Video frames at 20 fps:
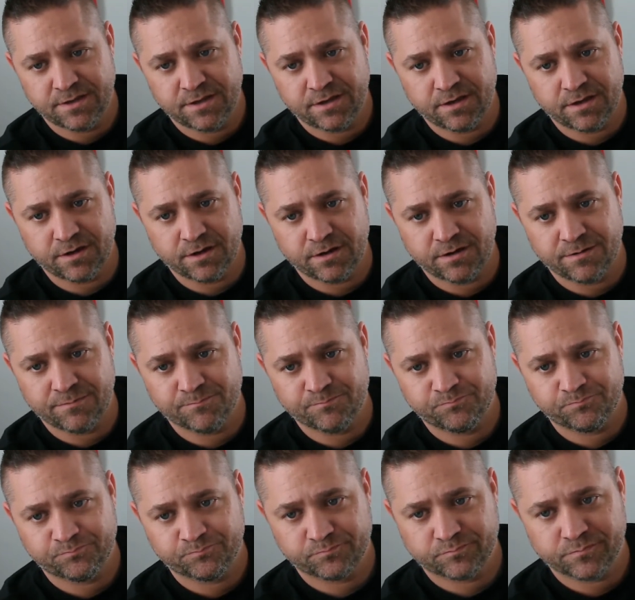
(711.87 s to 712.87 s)

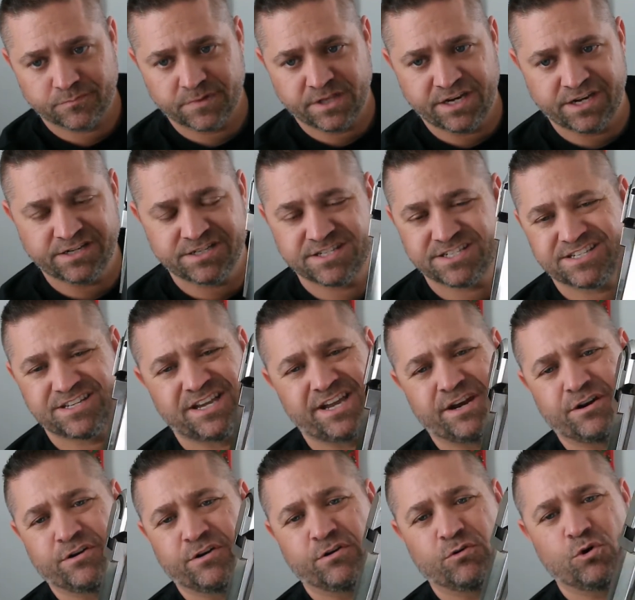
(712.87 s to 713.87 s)
And it just, I
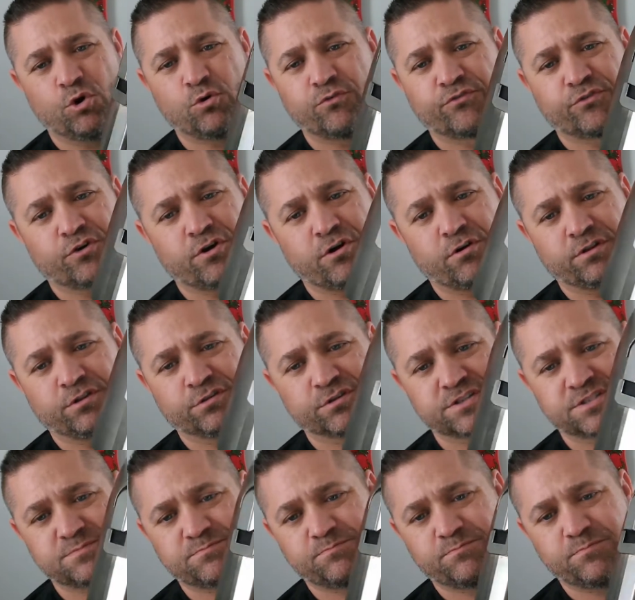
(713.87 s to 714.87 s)
don't know, overall
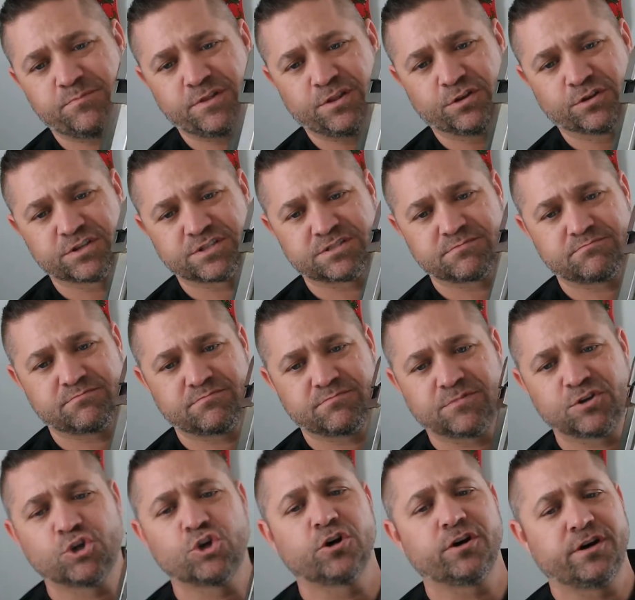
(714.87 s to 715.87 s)
it looks
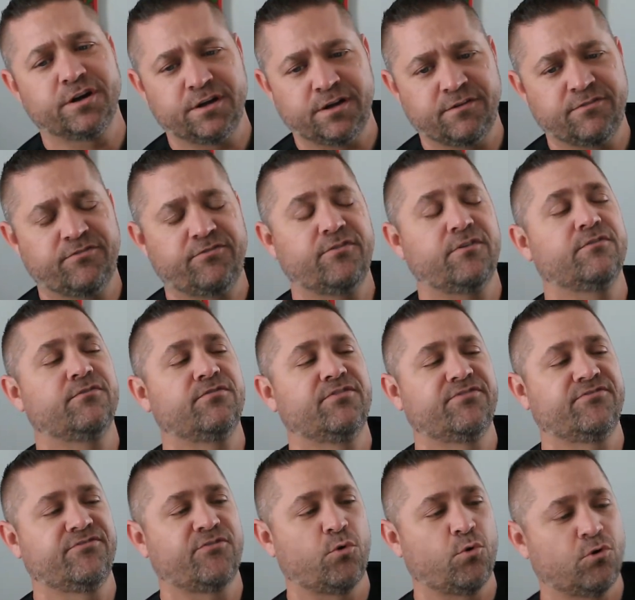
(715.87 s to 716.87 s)
good enough
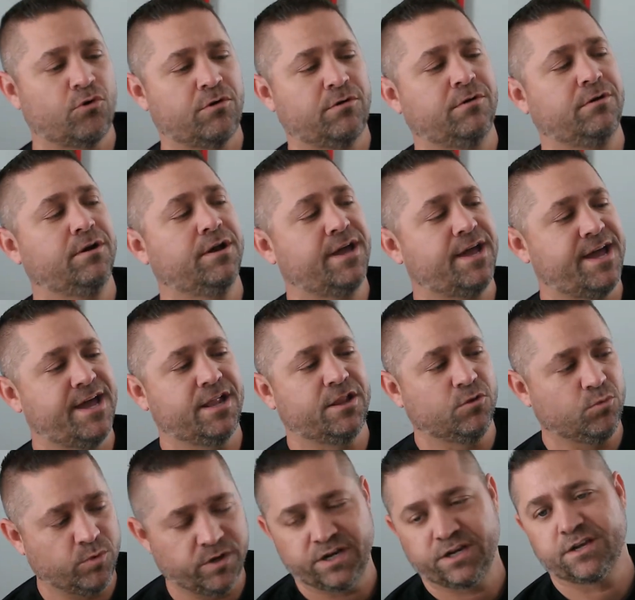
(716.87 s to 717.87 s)
for a
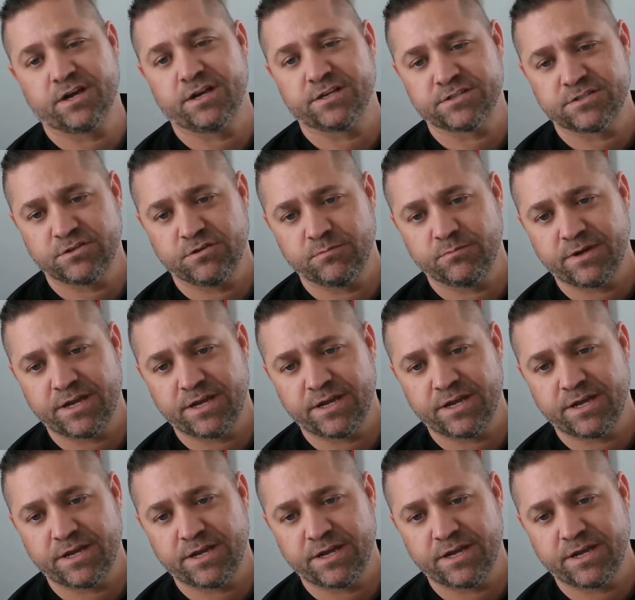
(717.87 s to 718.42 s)
Halloween costume.